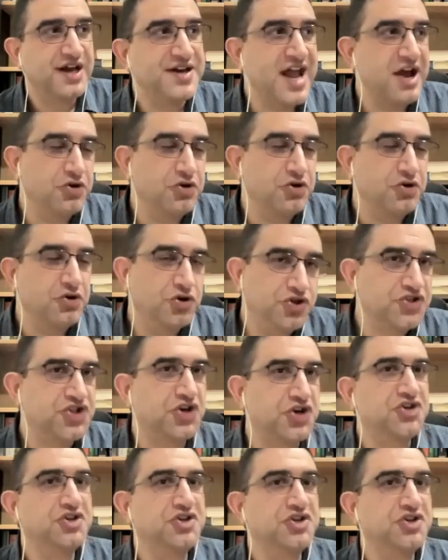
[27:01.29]
Nehru, to
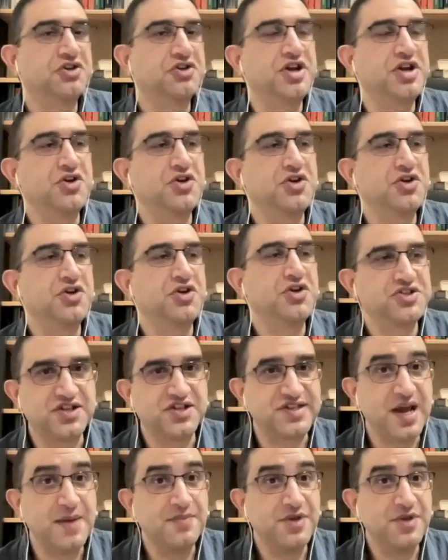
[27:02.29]
a certain degree, you can
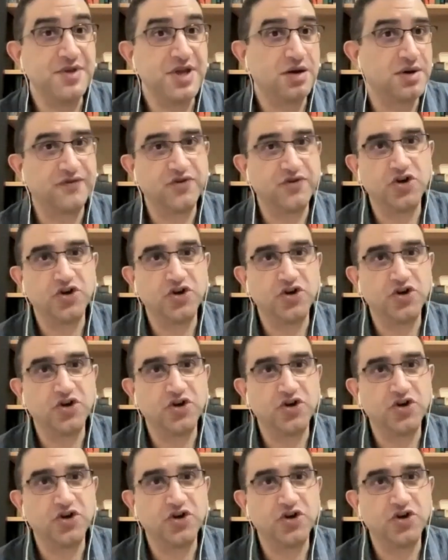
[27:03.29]
say the same thing.